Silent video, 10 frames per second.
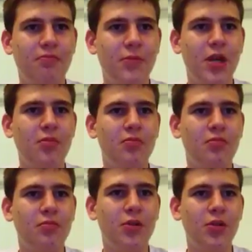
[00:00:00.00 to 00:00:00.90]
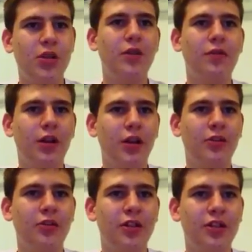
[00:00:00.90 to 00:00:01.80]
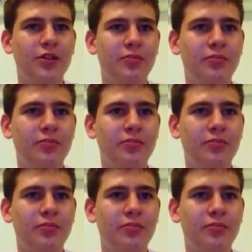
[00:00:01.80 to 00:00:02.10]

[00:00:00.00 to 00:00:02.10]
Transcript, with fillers: Huh. I did fall into jugs.